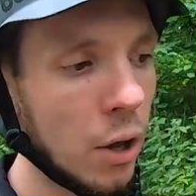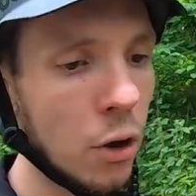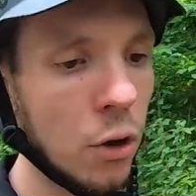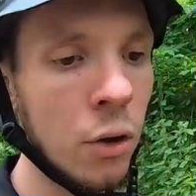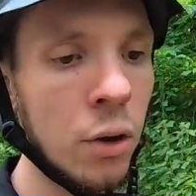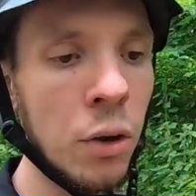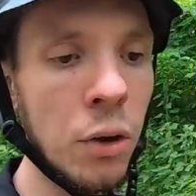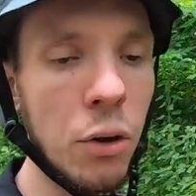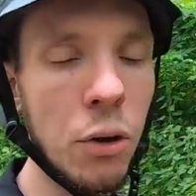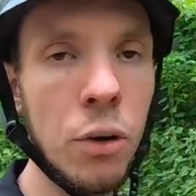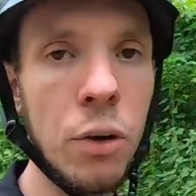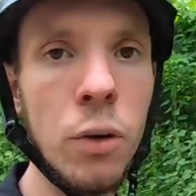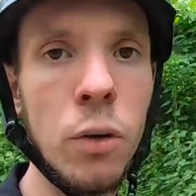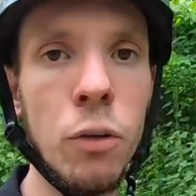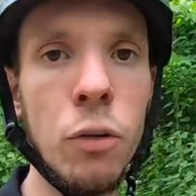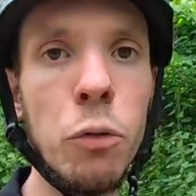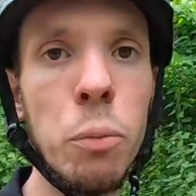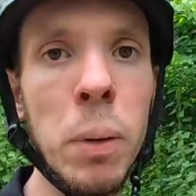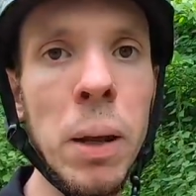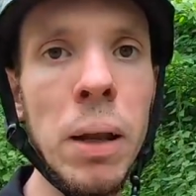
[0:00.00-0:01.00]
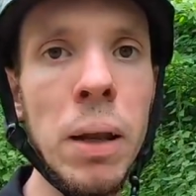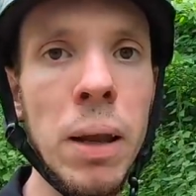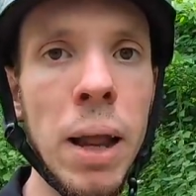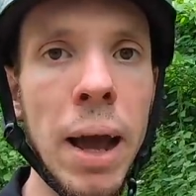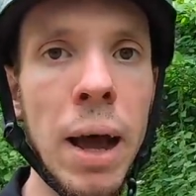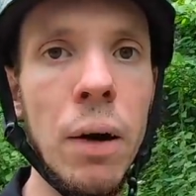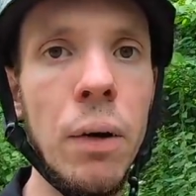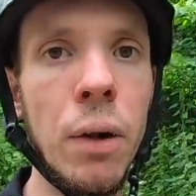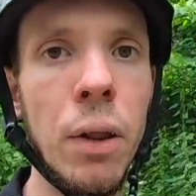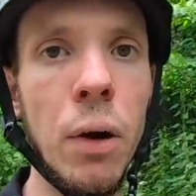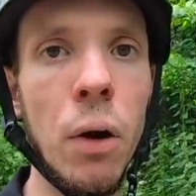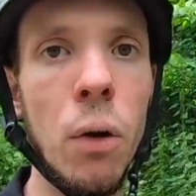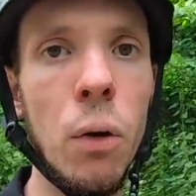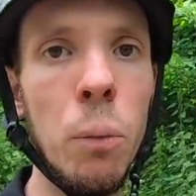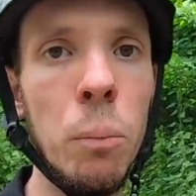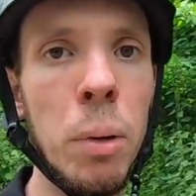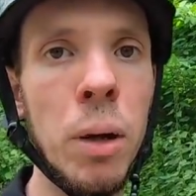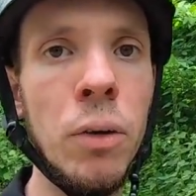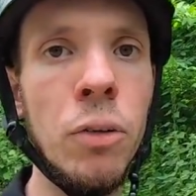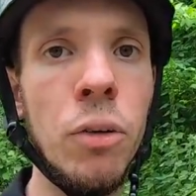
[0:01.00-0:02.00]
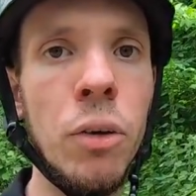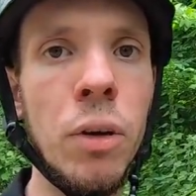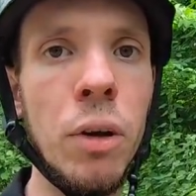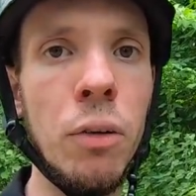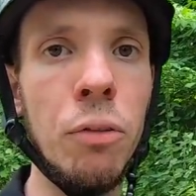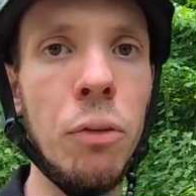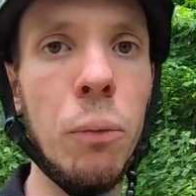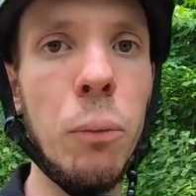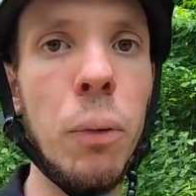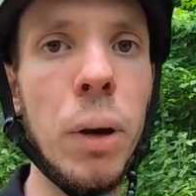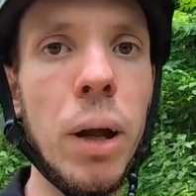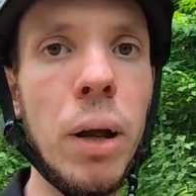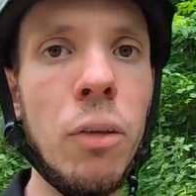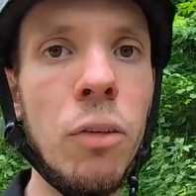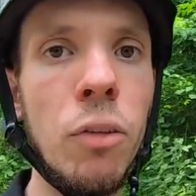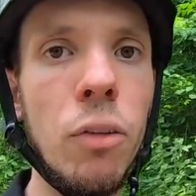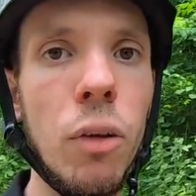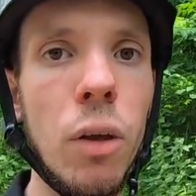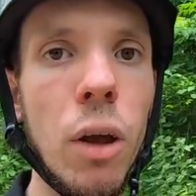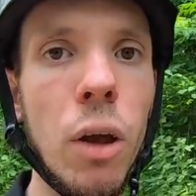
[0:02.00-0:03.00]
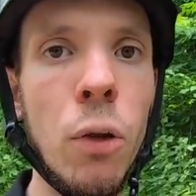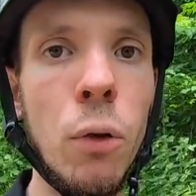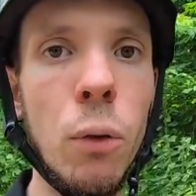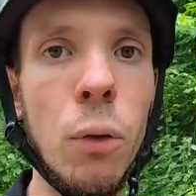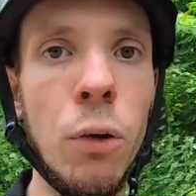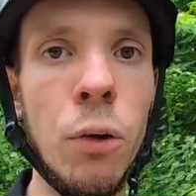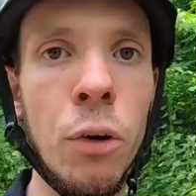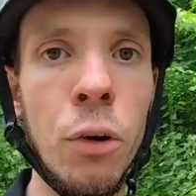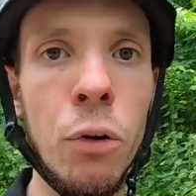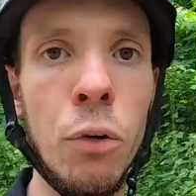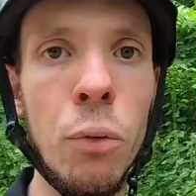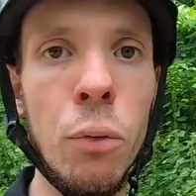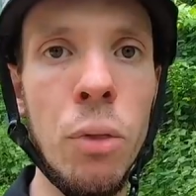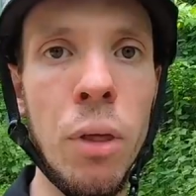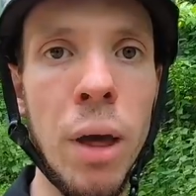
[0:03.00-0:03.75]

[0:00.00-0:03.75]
you can turn your speed down in a whole bunch of different ways in order to do